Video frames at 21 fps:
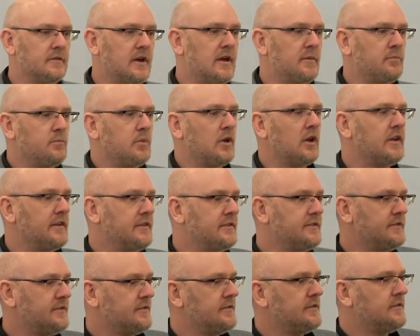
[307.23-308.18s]
and
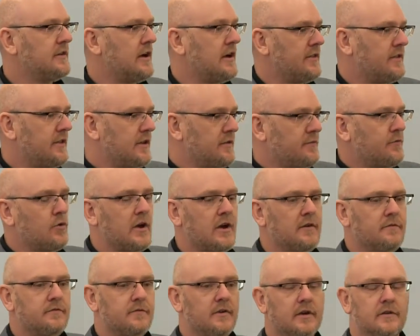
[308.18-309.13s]
police therefore
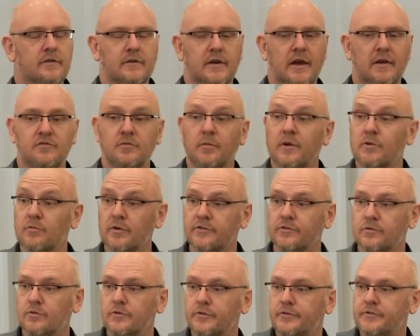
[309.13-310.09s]
have to be
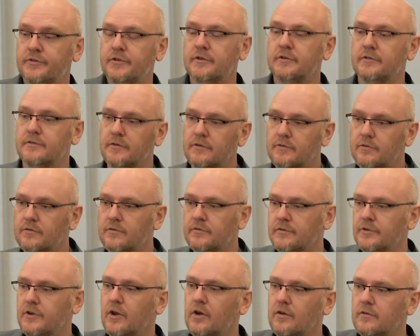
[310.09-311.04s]
resourced
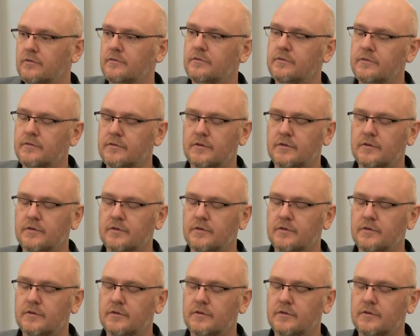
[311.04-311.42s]
to, you know,